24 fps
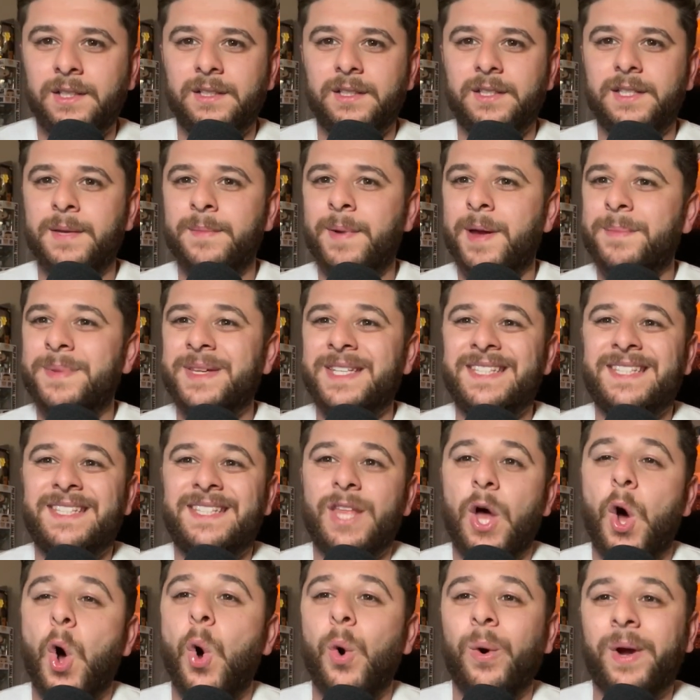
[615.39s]
They might be
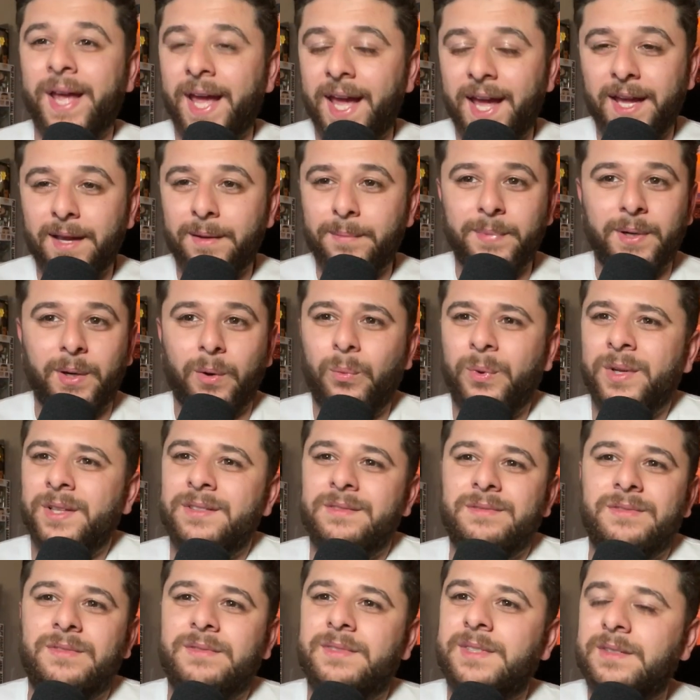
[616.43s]
okay, but
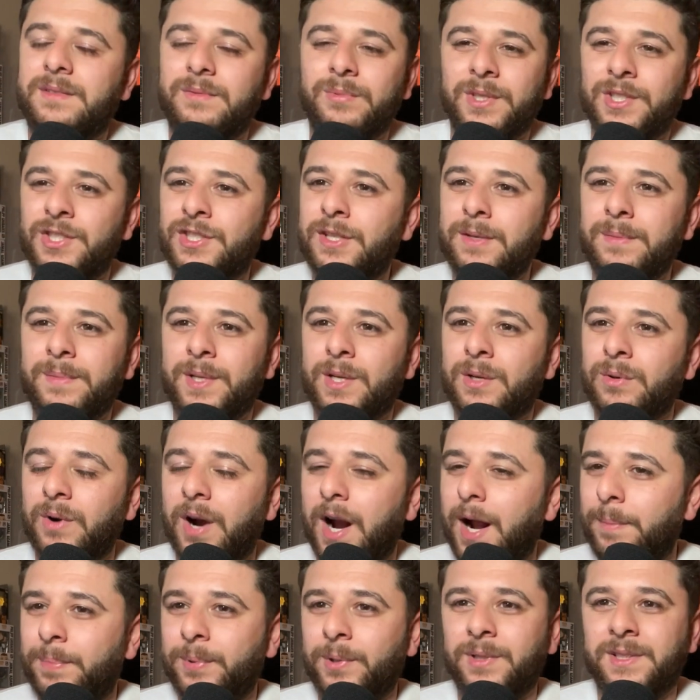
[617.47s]
with Jimmy
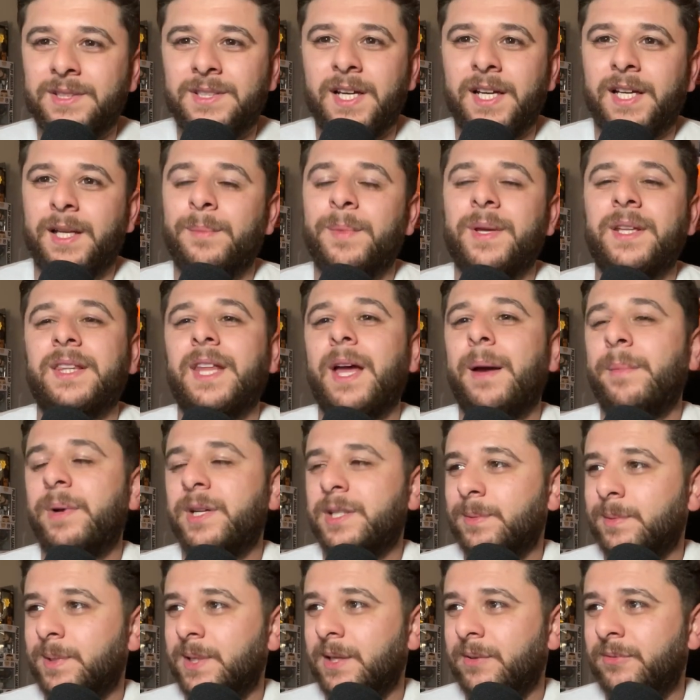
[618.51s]
Garoppolo, it's not going to make that
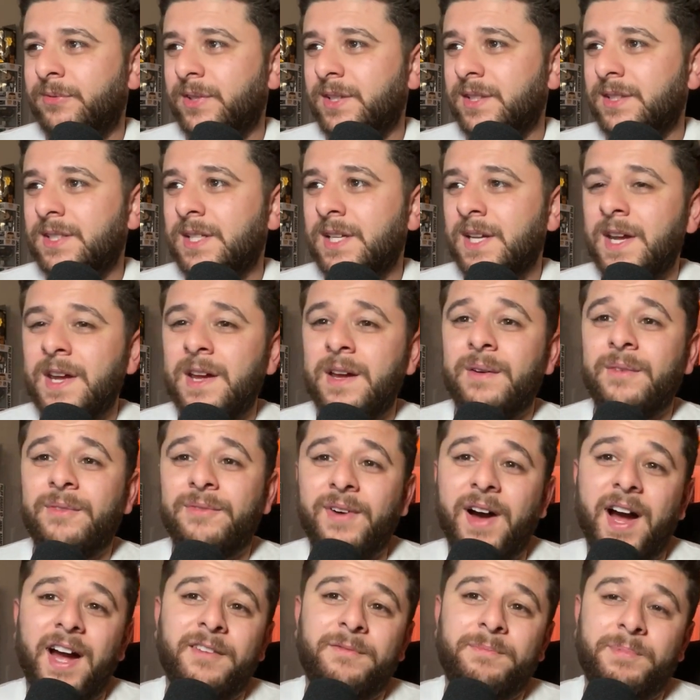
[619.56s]
much of a difference.
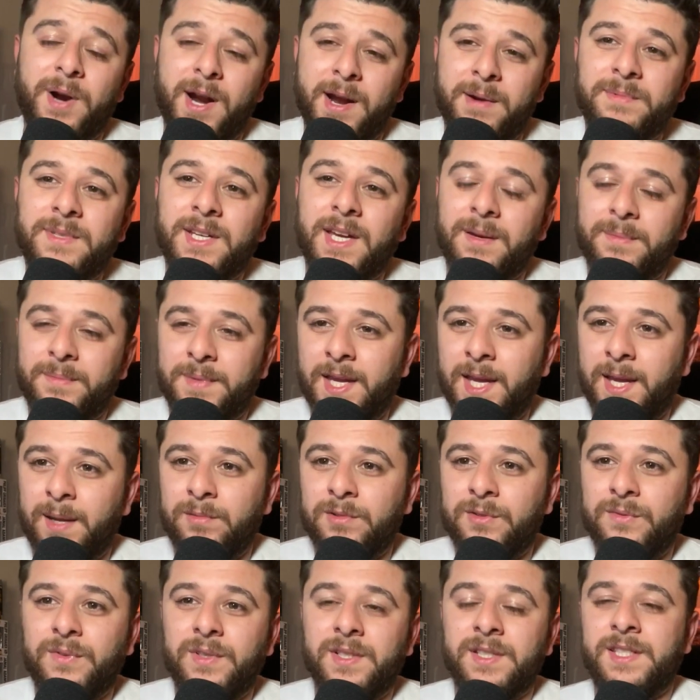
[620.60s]
Five primetime
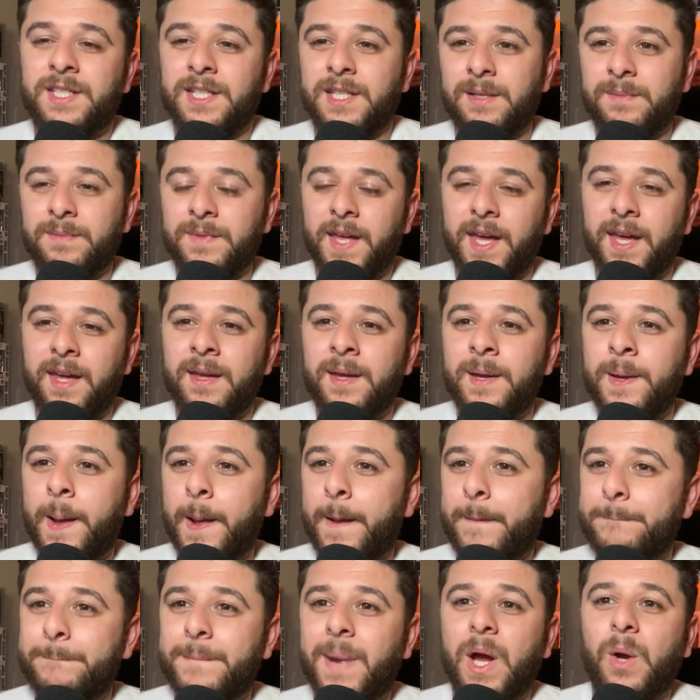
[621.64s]
games for a team that
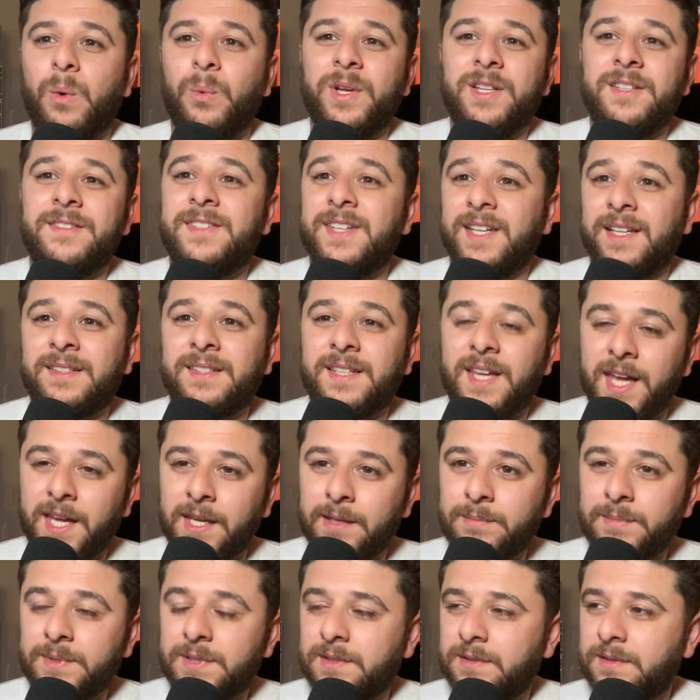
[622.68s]
might win six
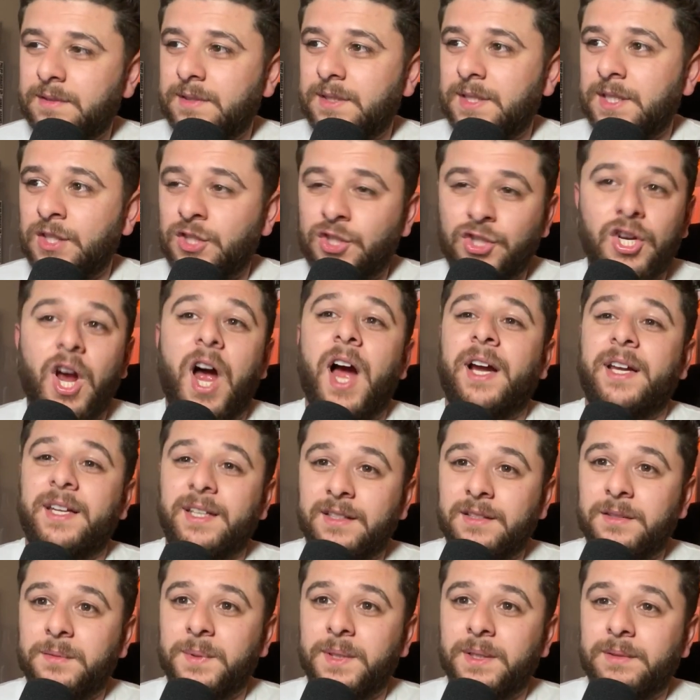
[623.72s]
games is
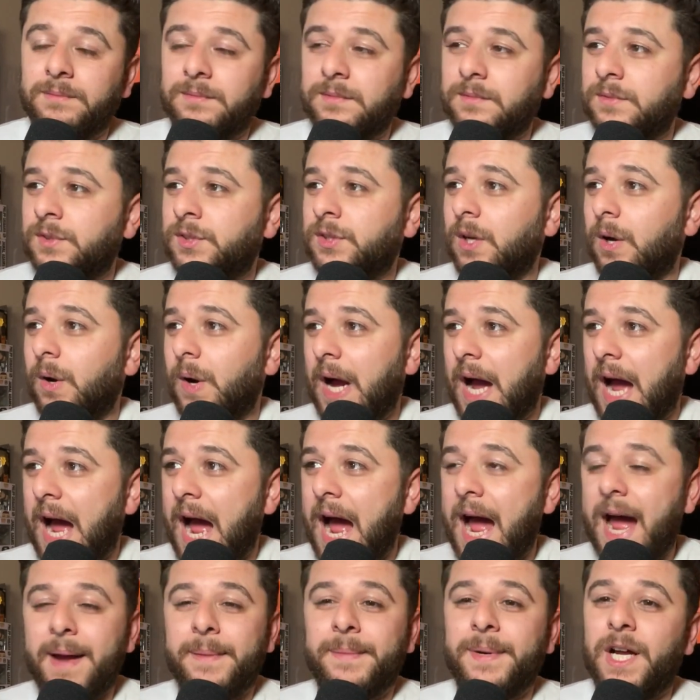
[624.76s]
shocking to me. So
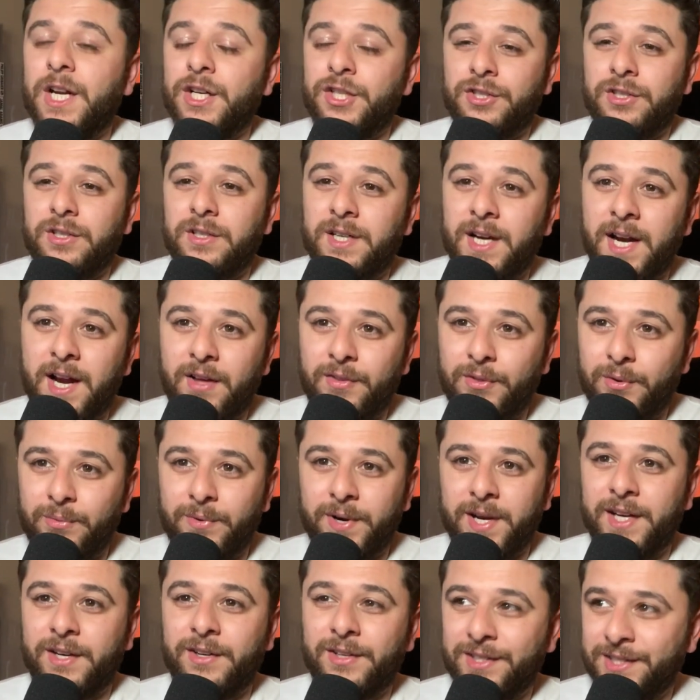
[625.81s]
I'm not sure how the
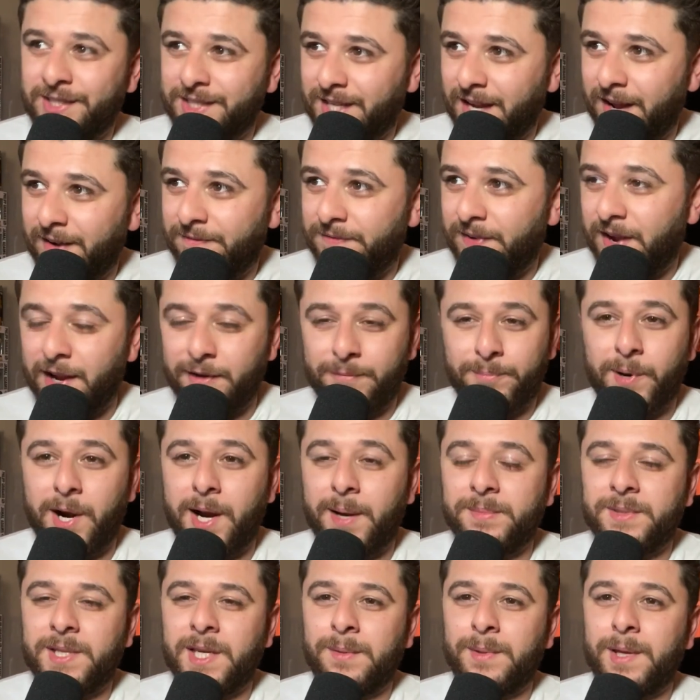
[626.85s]
Raiders got five
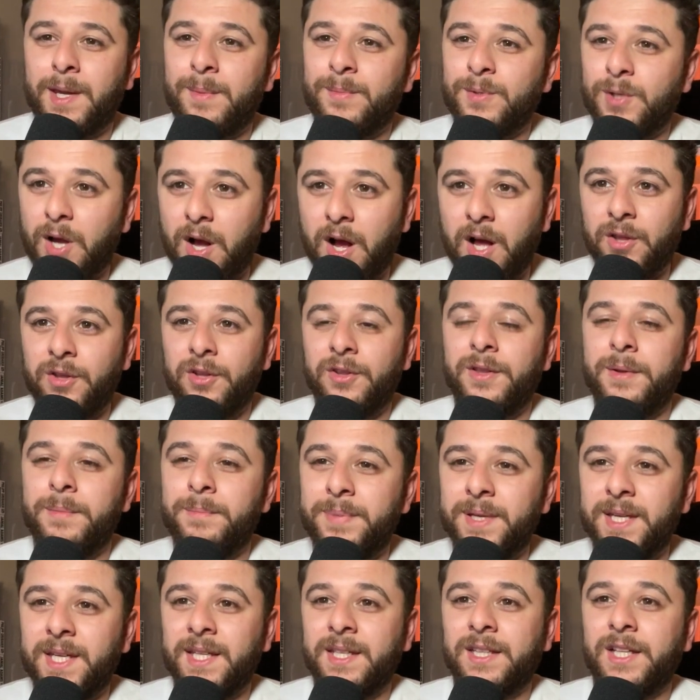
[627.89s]
primetime games other than
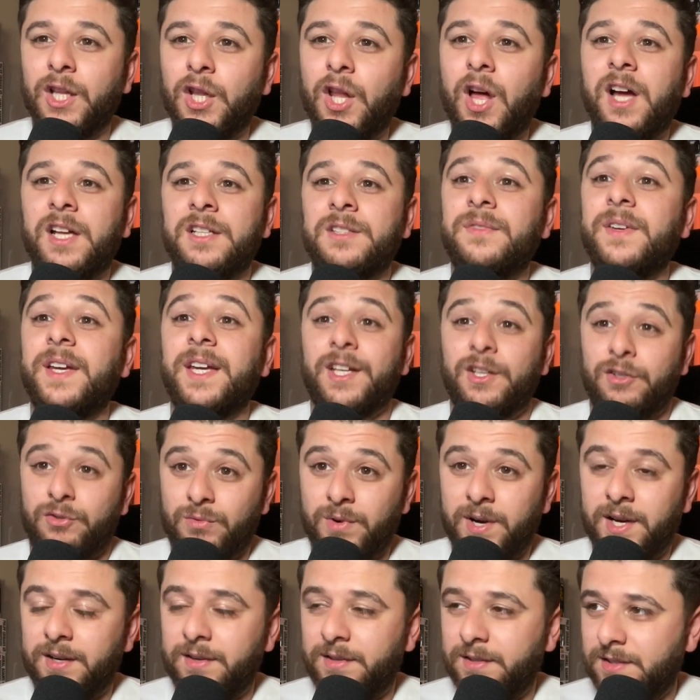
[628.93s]
being the Las Vegas
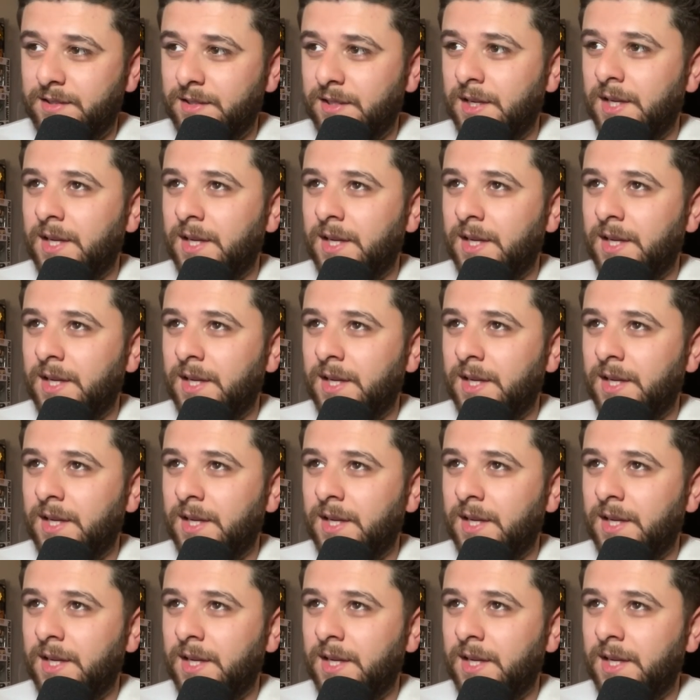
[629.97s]
Raiders.